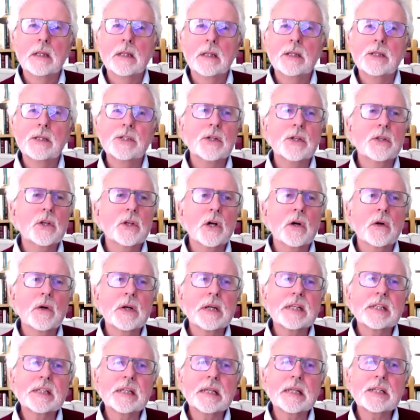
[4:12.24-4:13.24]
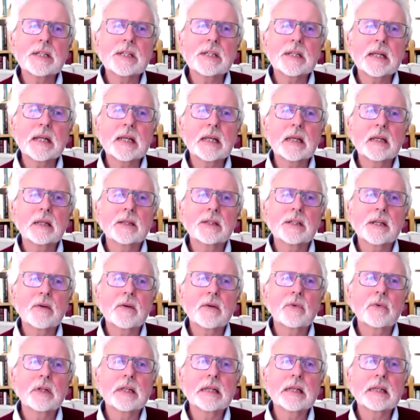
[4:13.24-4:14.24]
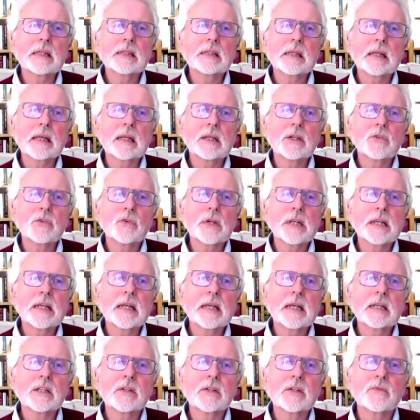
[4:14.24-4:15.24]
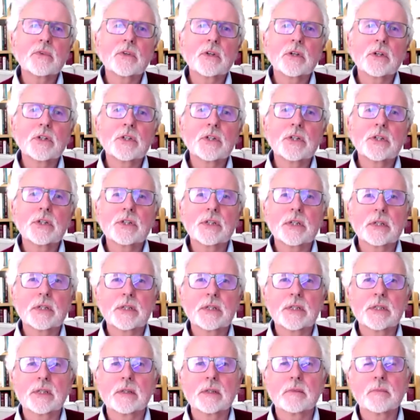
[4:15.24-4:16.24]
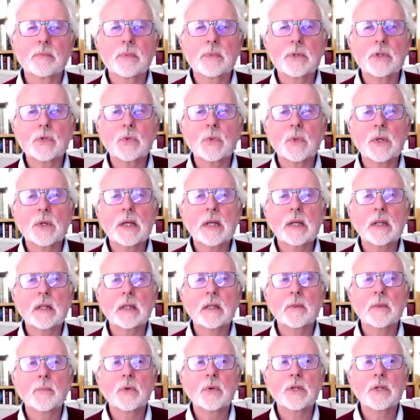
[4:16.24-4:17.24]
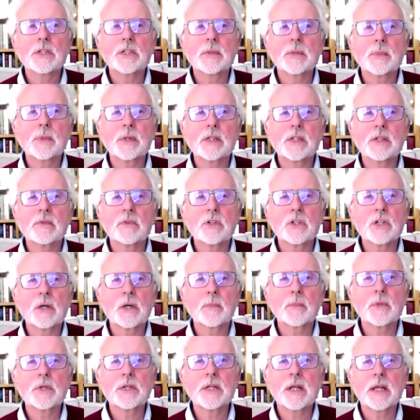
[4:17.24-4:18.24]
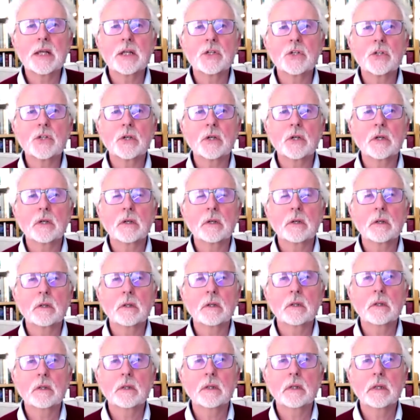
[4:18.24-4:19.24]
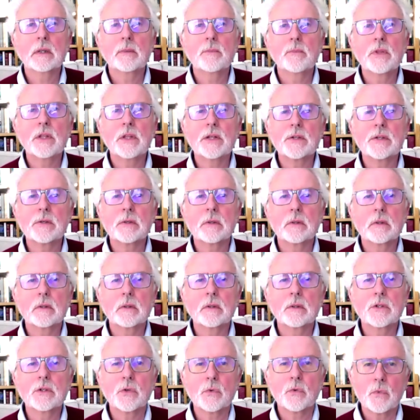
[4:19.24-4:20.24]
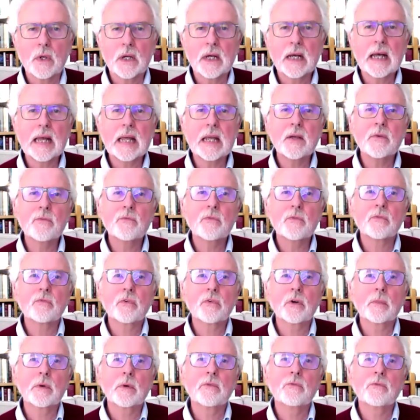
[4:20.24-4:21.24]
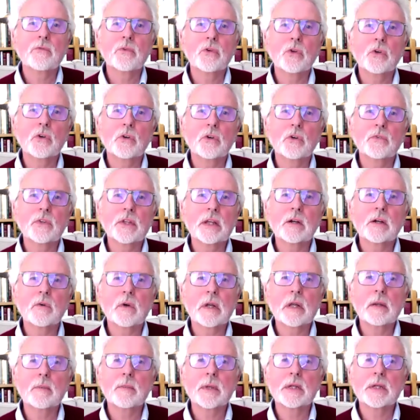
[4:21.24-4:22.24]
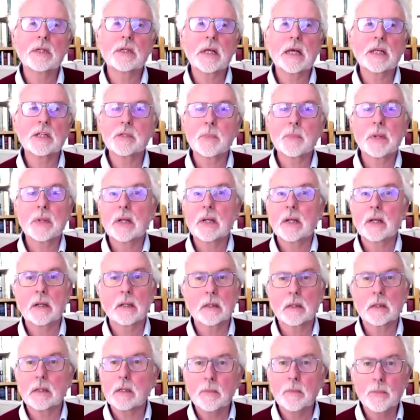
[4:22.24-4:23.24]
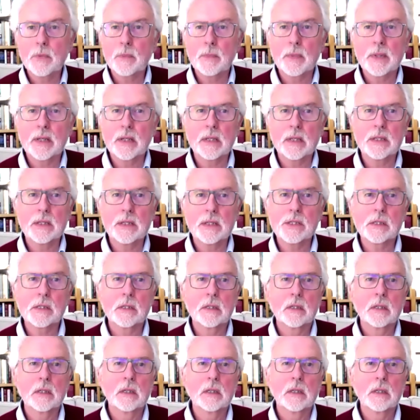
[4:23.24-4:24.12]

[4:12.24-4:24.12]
So there are existing several ex- intriguing divergences between the principles of interpretation uh, that derive from a view of the agreement as a political compromise,